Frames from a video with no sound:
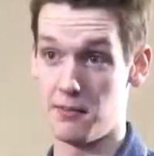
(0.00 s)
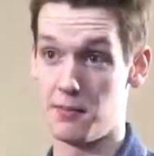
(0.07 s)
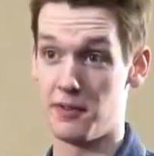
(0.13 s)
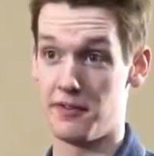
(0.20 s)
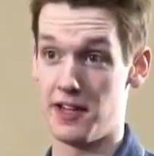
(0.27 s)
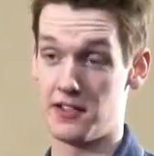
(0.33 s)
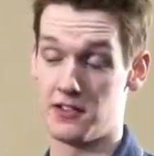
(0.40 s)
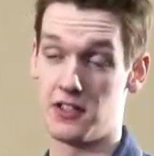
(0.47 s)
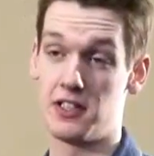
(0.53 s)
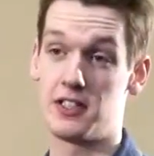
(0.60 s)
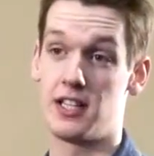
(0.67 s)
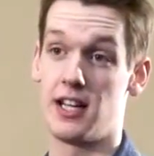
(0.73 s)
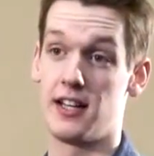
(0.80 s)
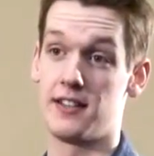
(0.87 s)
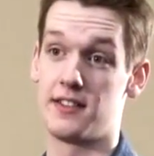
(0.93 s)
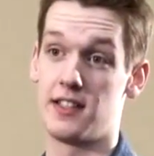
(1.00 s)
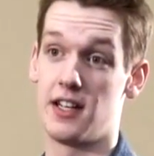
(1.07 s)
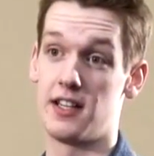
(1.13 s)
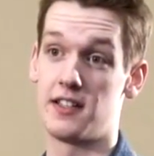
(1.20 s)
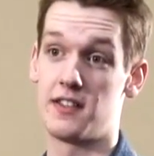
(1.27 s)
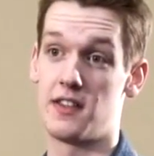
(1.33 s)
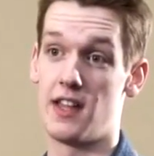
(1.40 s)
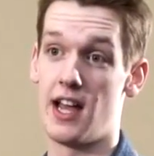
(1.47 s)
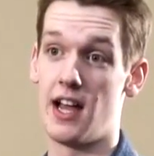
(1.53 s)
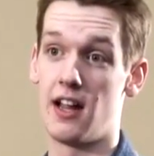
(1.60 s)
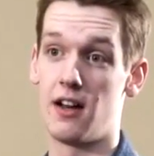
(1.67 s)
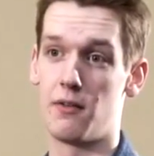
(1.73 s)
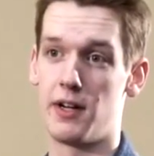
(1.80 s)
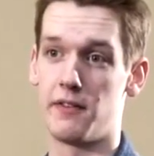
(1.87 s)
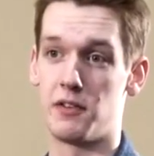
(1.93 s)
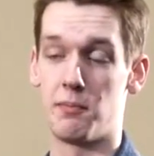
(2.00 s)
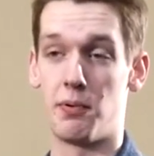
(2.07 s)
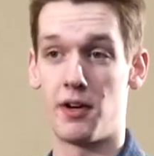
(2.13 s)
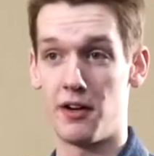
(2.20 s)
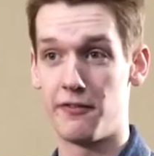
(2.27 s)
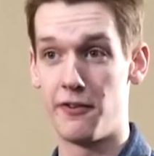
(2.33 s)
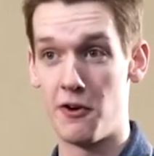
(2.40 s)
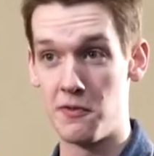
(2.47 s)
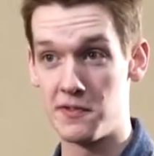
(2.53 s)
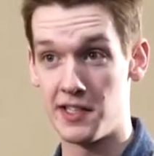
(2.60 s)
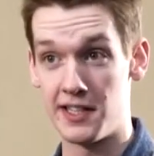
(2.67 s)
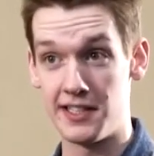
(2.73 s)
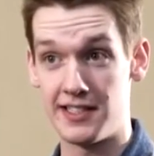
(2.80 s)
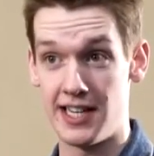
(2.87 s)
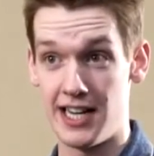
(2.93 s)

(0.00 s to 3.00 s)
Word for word: our professor, tells us that we have to put our phones on the